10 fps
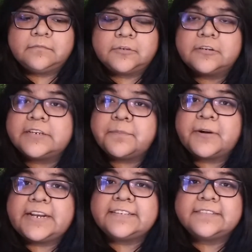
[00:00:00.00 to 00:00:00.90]
or
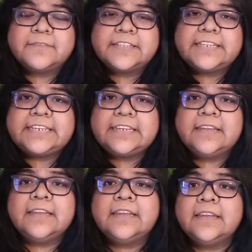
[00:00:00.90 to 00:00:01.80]
depressed, really.
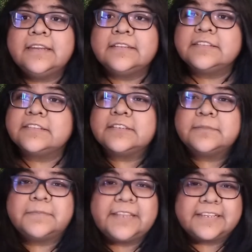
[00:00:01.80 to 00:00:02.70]

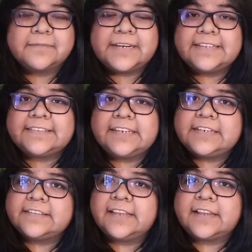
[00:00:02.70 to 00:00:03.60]
So that's why I said
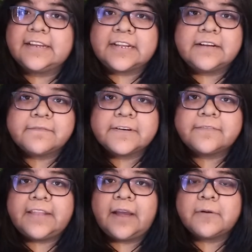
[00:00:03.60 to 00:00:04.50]
it's like a
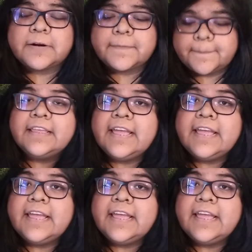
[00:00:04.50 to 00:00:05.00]
comfort flower.